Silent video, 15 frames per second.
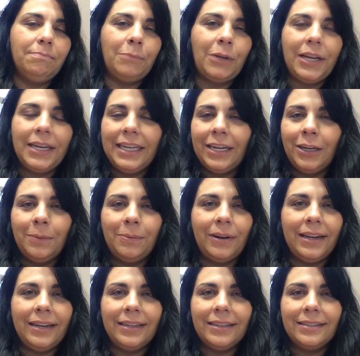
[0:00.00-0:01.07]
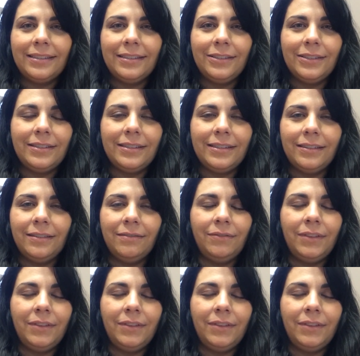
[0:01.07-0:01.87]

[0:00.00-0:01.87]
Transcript: body care products, just